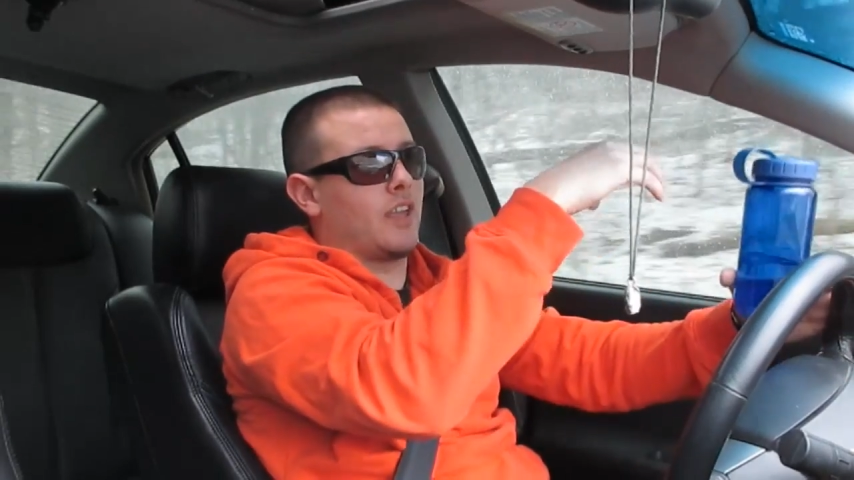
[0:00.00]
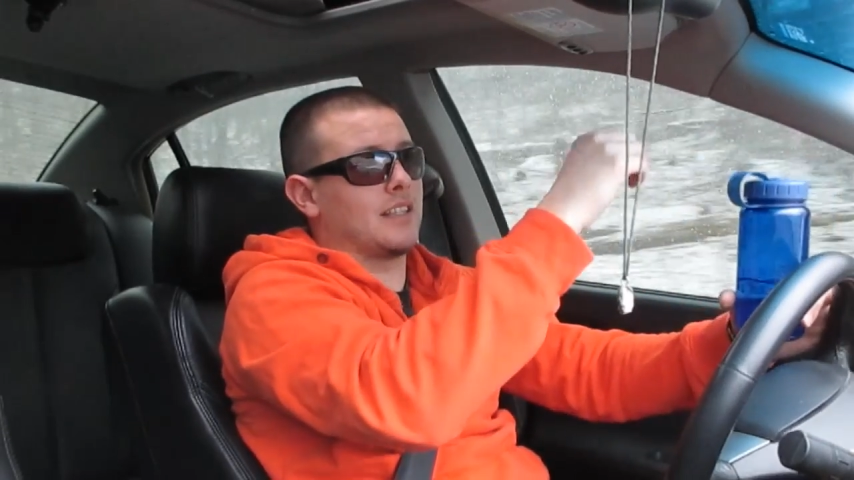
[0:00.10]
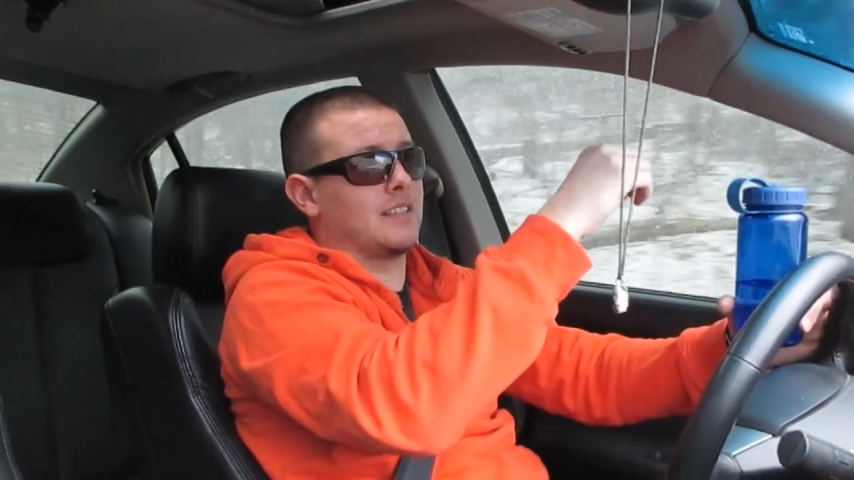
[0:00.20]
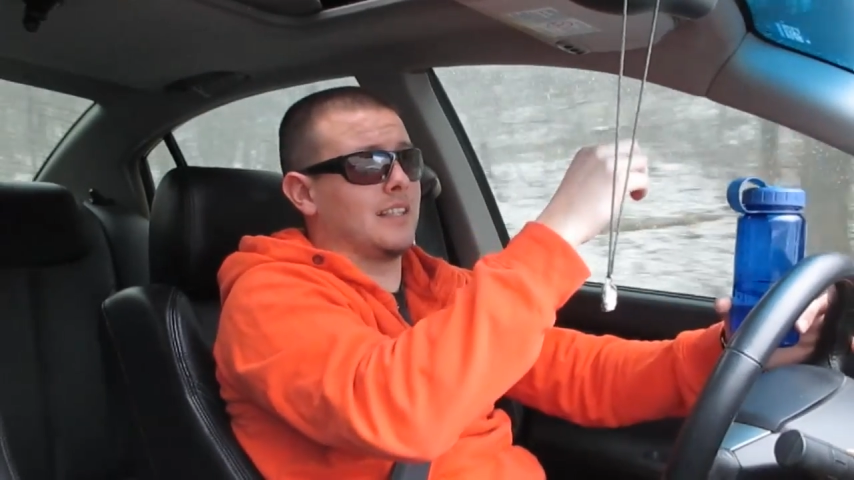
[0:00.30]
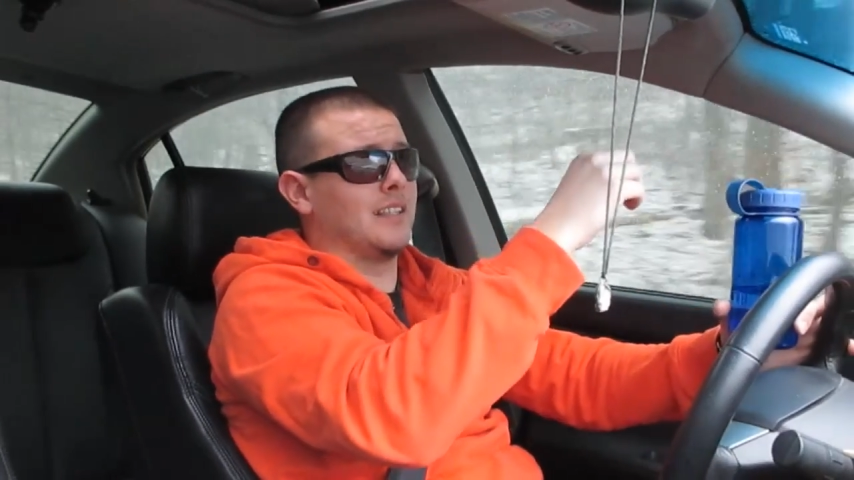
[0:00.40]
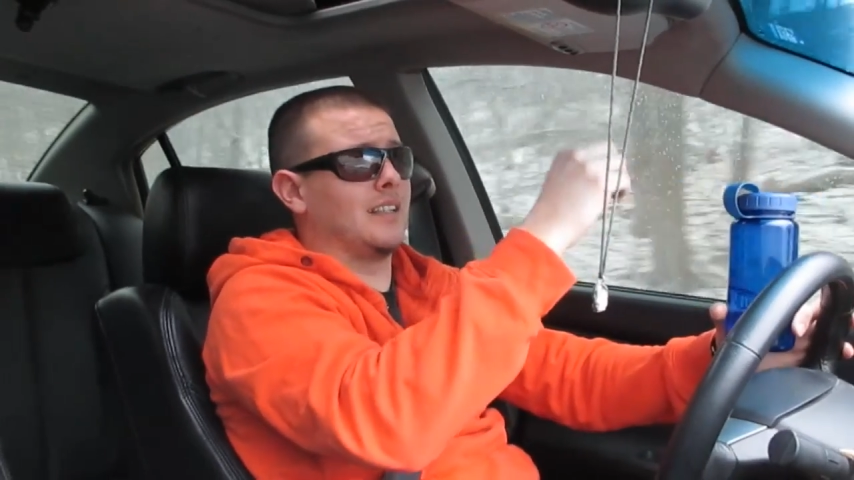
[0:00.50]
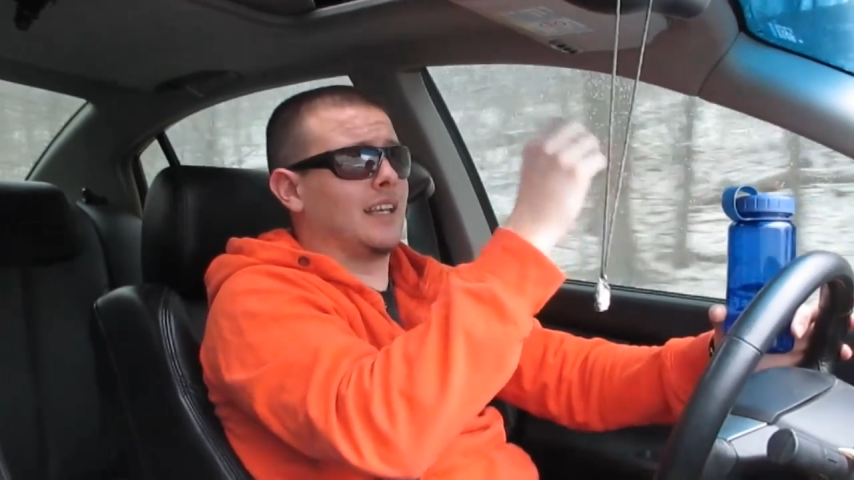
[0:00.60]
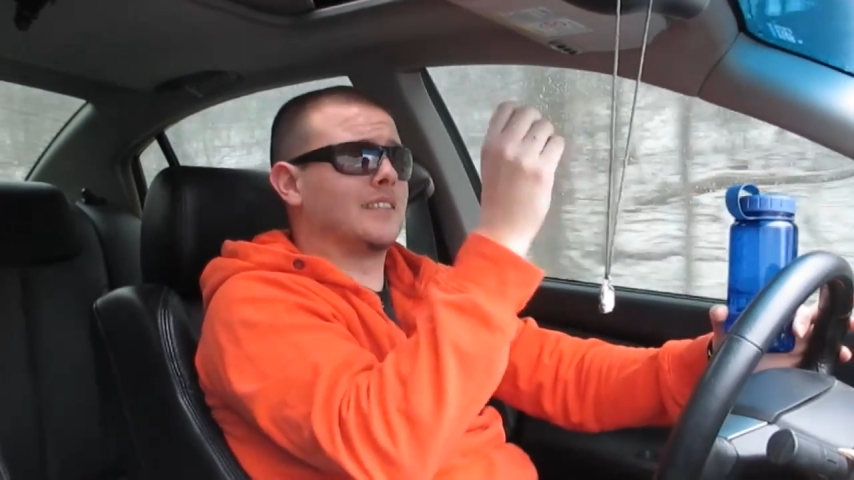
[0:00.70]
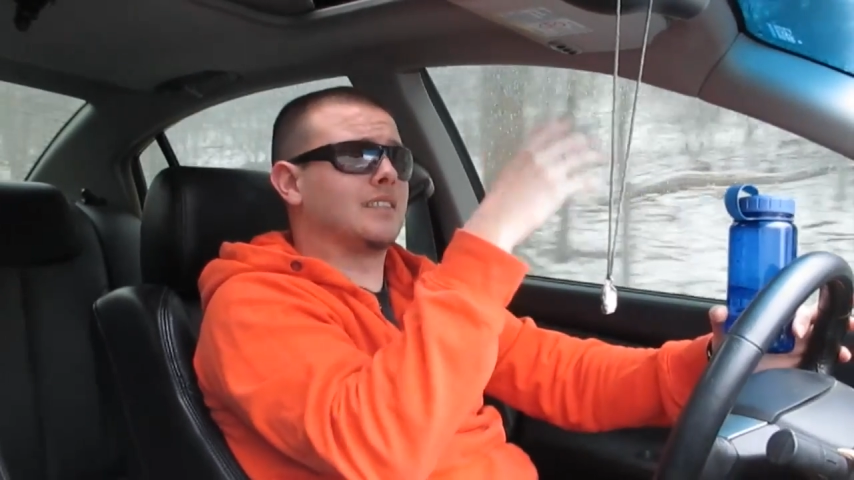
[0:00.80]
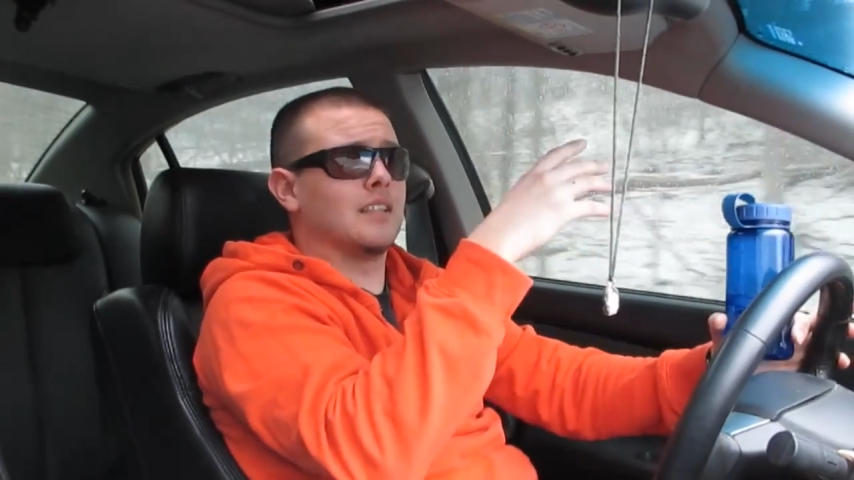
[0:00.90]
gets
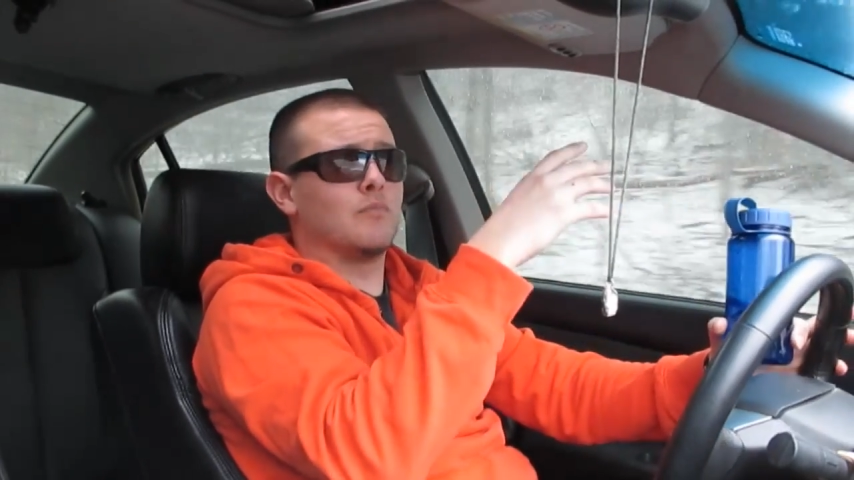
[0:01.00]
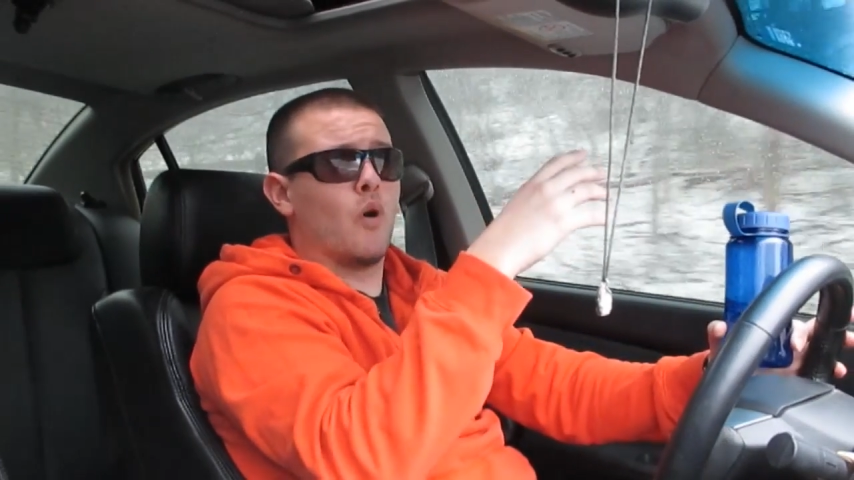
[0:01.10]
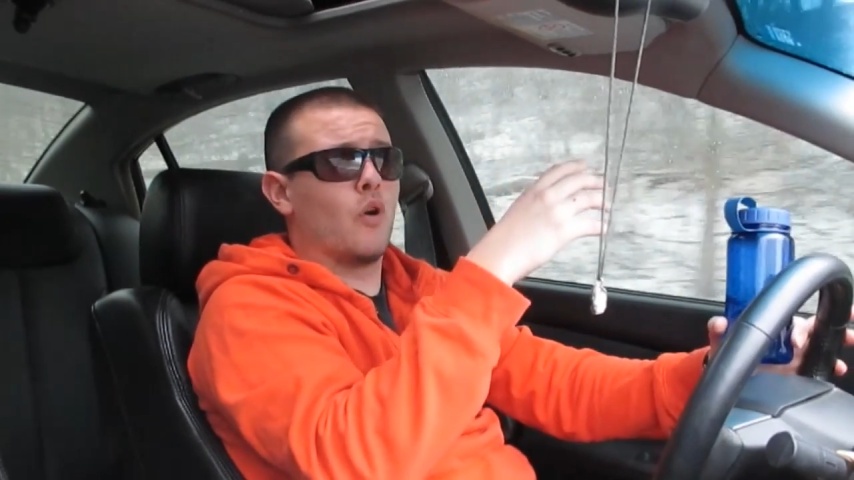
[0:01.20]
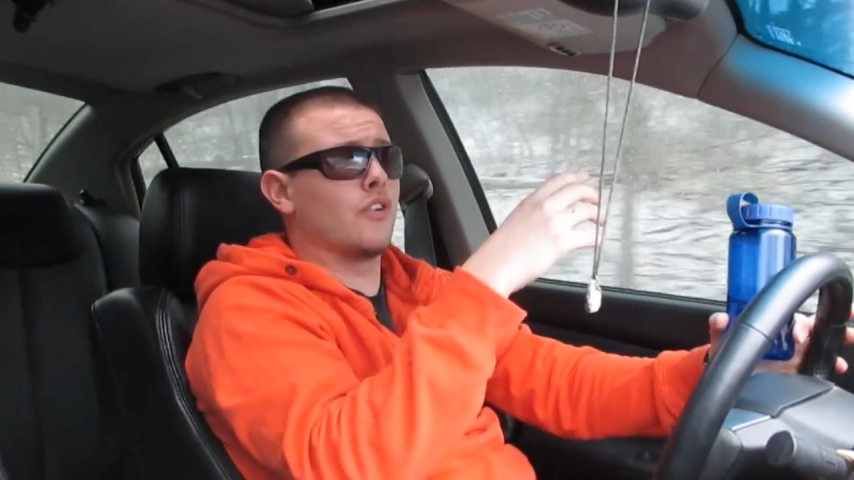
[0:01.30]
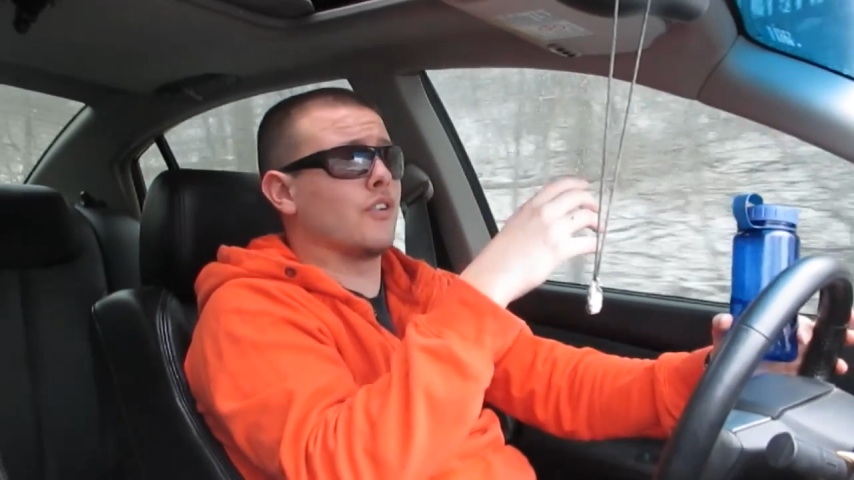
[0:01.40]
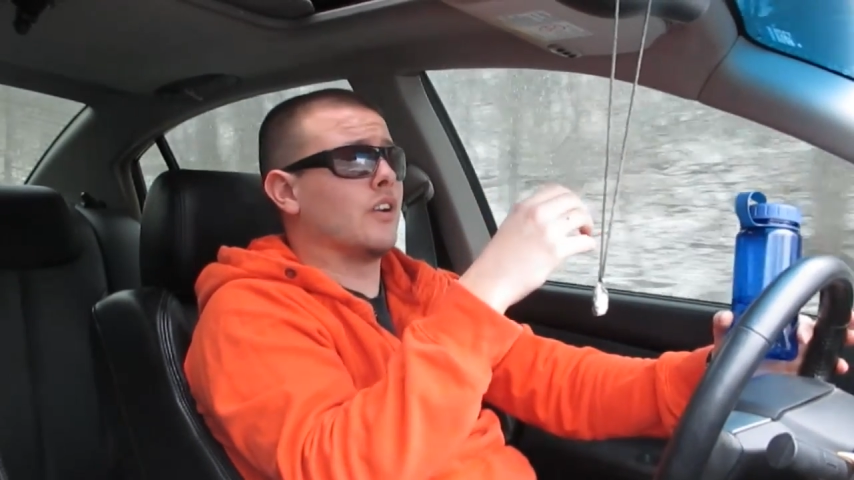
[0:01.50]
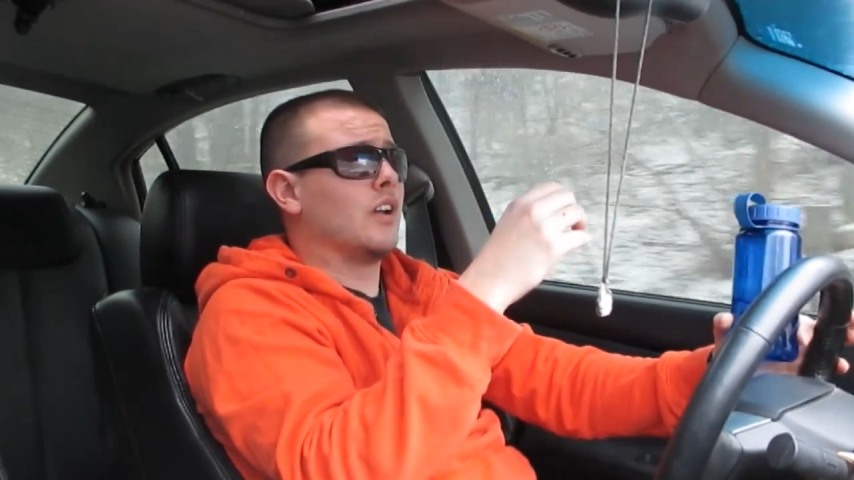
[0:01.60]
into the motor,